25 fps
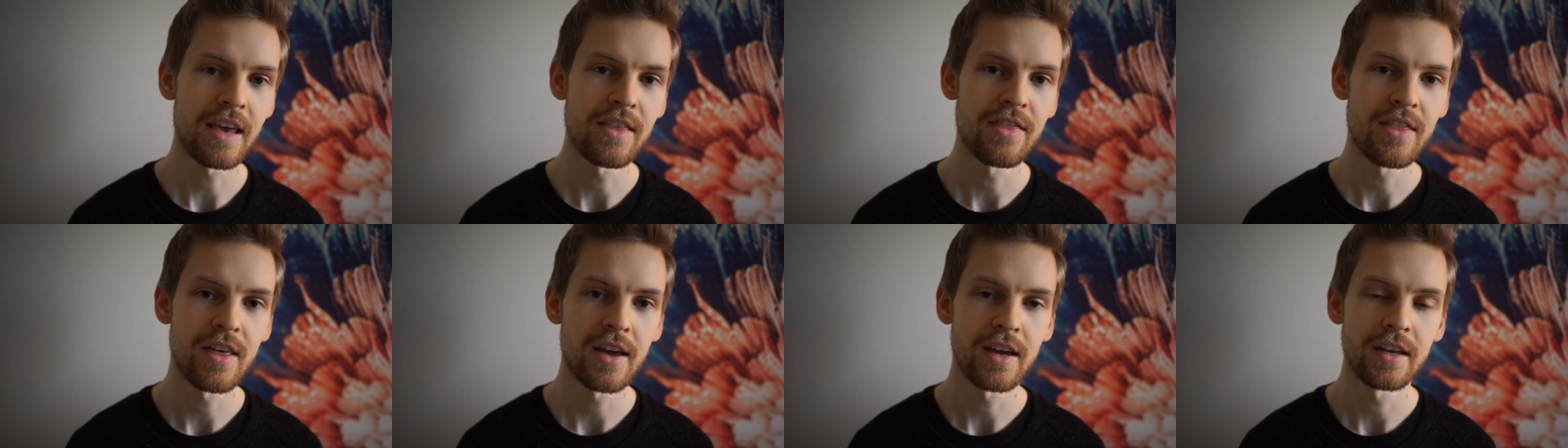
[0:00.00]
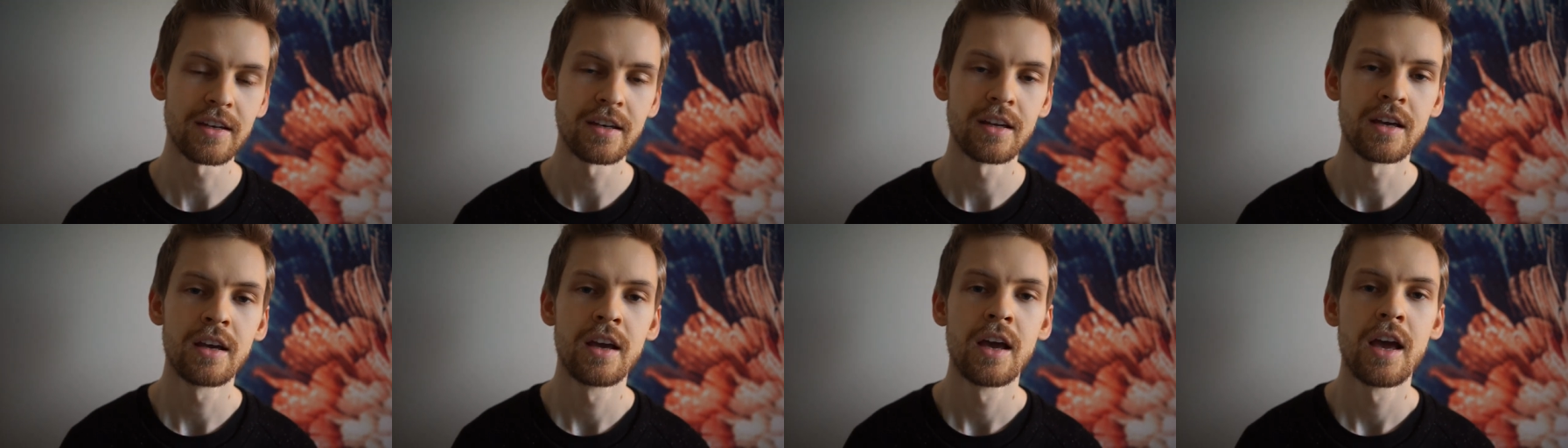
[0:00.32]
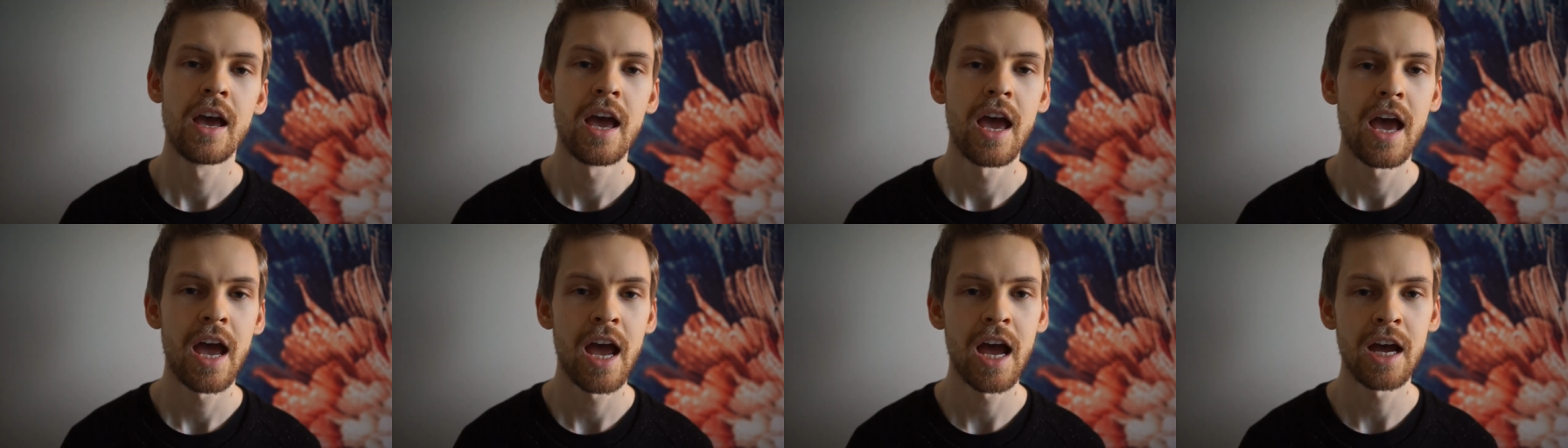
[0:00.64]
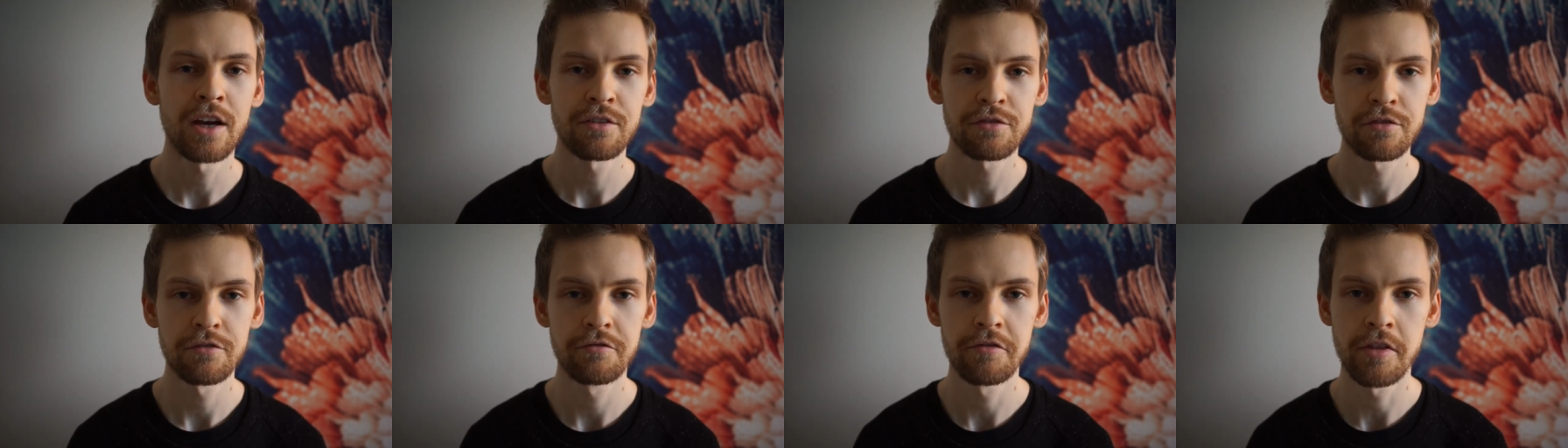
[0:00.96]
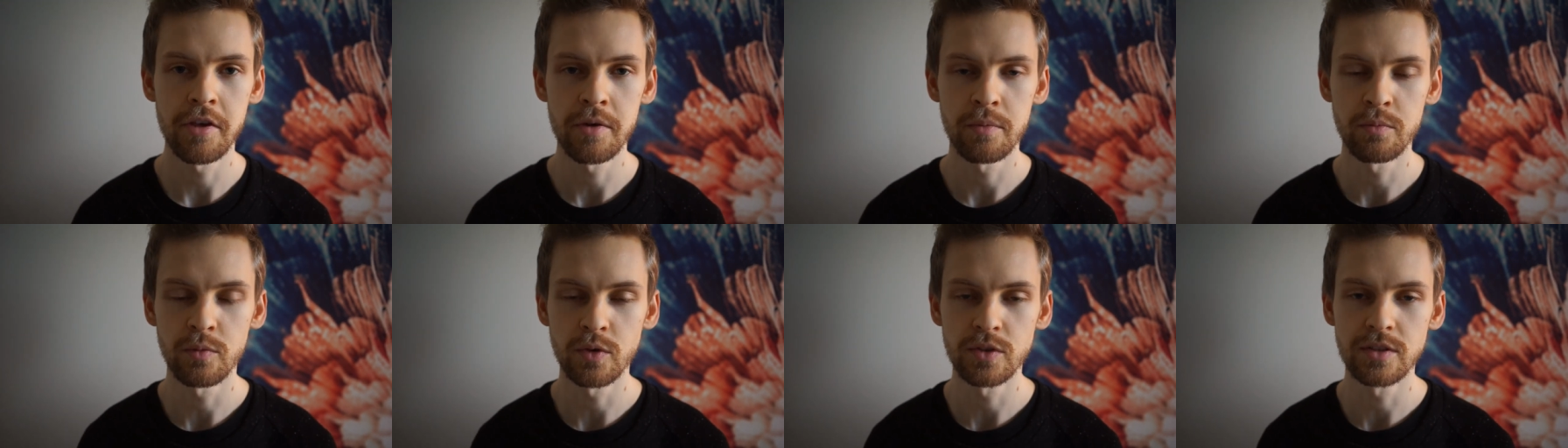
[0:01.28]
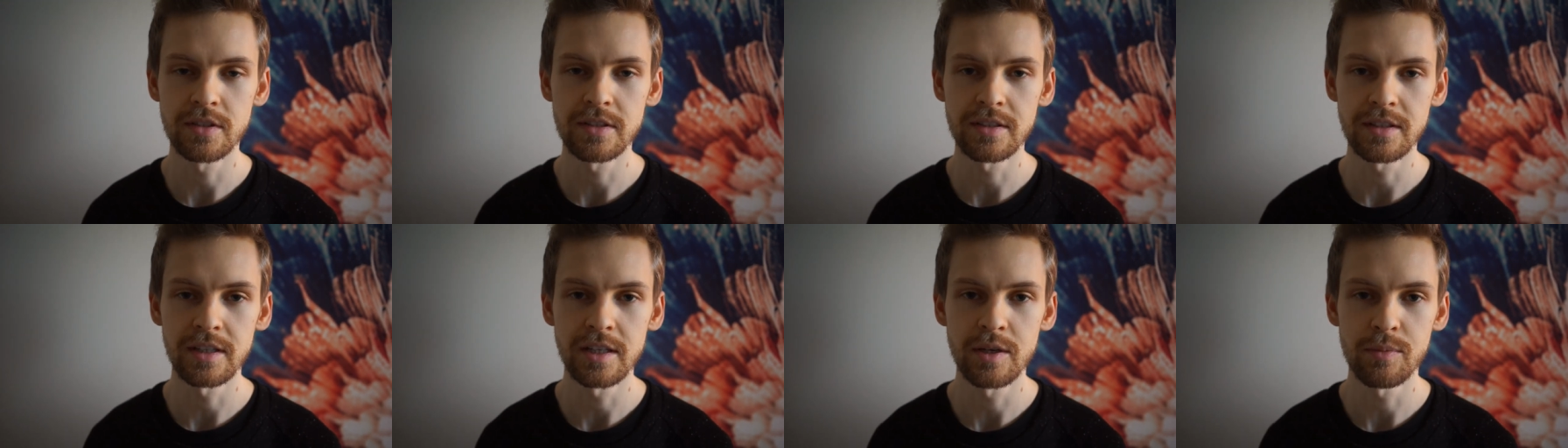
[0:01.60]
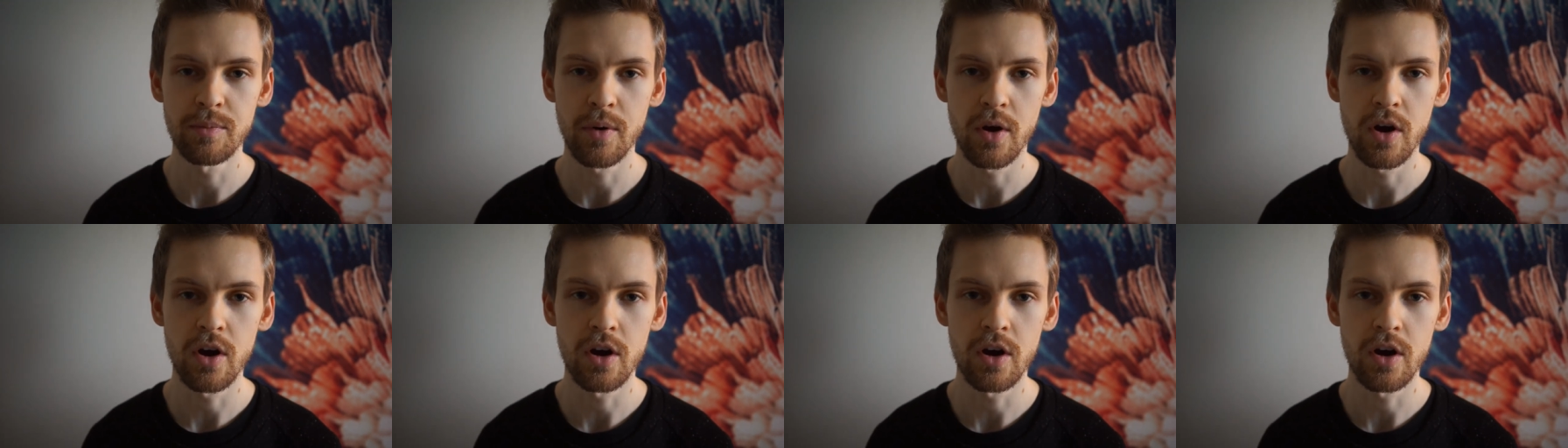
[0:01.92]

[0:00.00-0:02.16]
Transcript: and then half of them would sleep